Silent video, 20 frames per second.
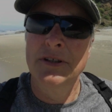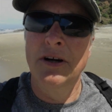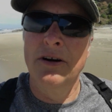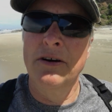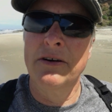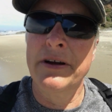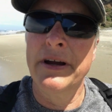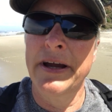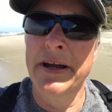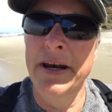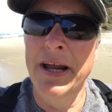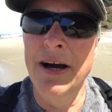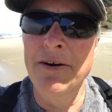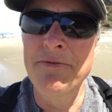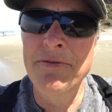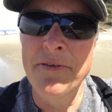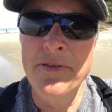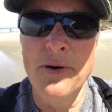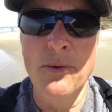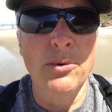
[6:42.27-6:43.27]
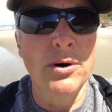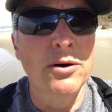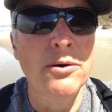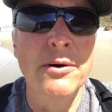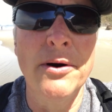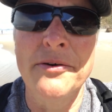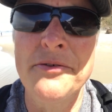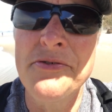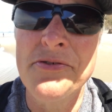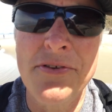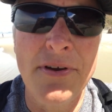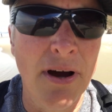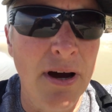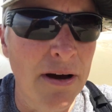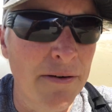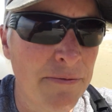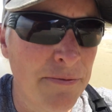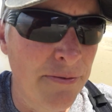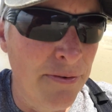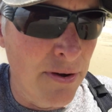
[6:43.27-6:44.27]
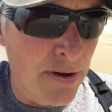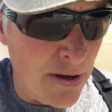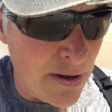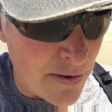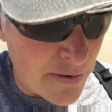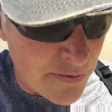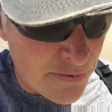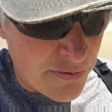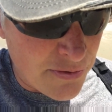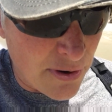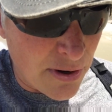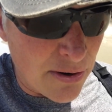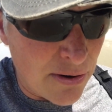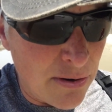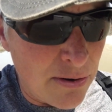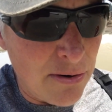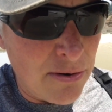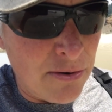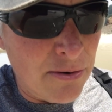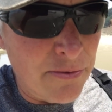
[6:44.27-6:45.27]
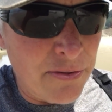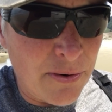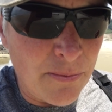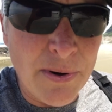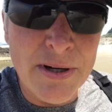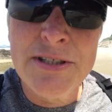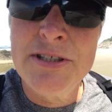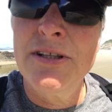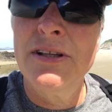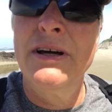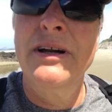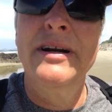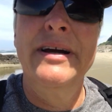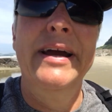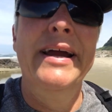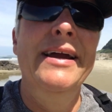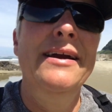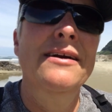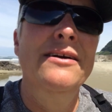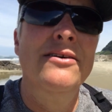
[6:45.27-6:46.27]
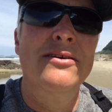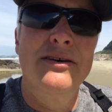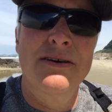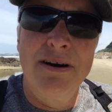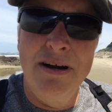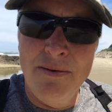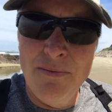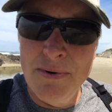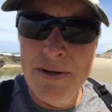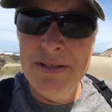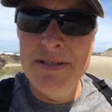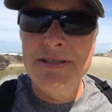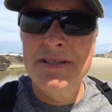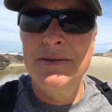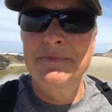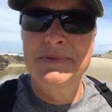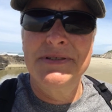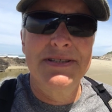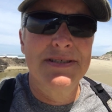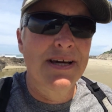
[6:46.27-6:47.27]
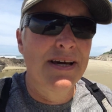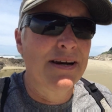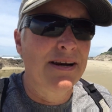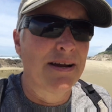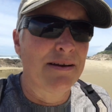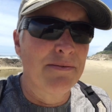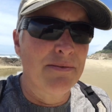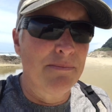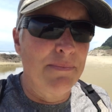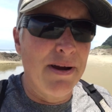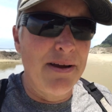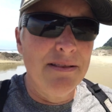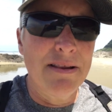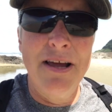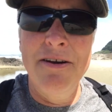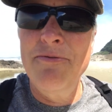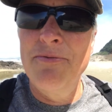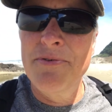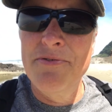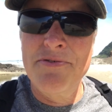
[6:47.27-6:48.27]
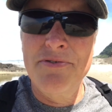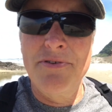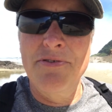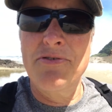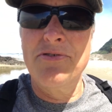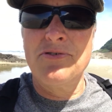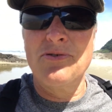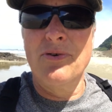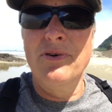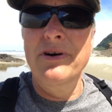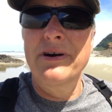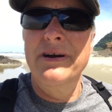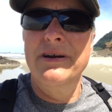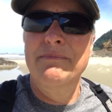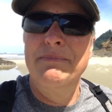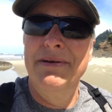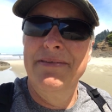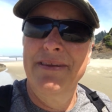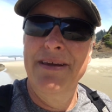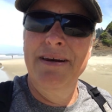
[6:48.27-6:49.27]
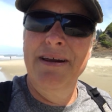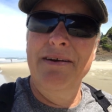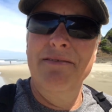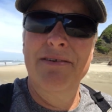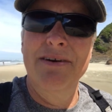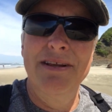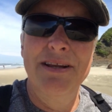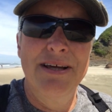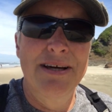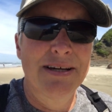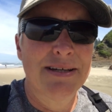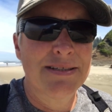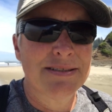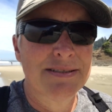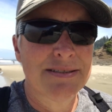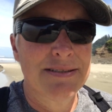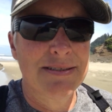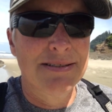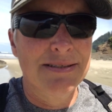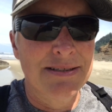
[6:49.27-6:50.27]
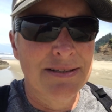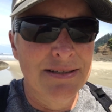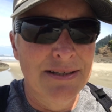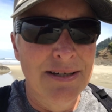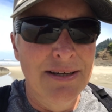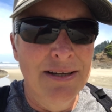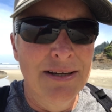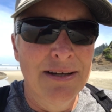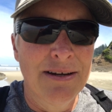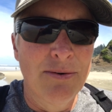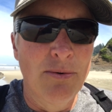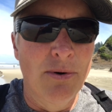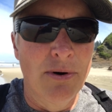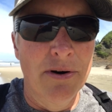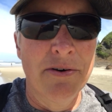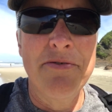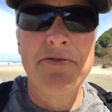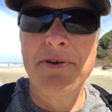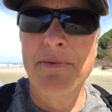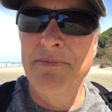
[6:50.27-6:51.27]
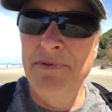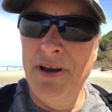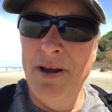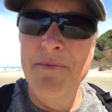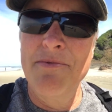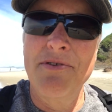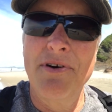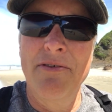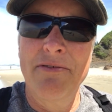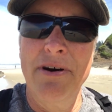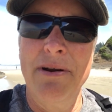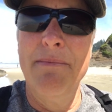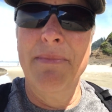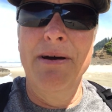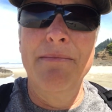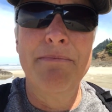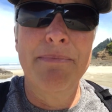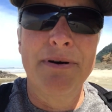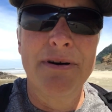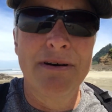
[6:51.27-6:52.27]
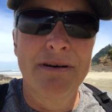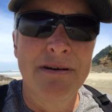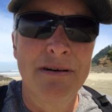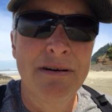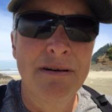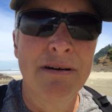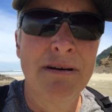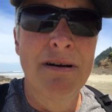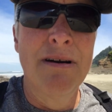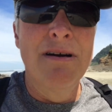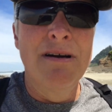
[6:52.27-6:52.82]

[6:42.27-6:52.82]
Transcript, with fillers: Okay, now for the woo-woo stuff. So there was a lot of anger. I was upset. I, my life was destroyed. But then I realized, or sometimes I'll remember,